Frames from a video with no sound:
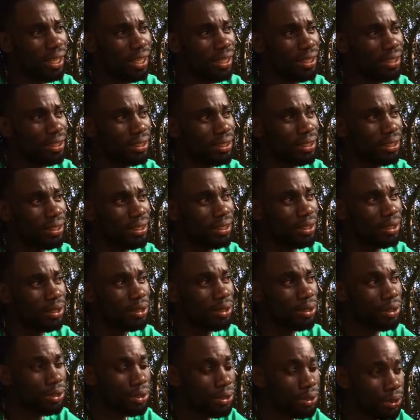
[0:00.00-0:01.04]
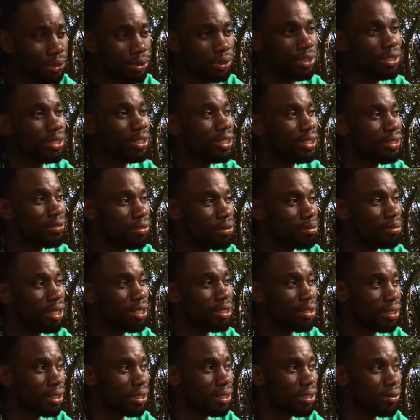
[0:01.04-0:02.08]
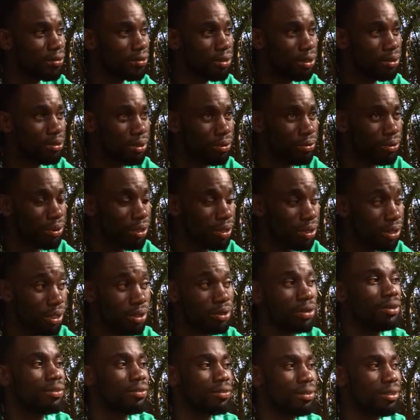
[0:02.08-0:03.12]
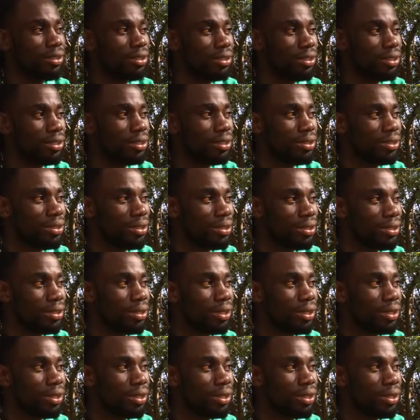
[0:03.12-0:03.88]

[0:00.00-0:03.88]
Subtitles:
I need to receive a message from even the office. So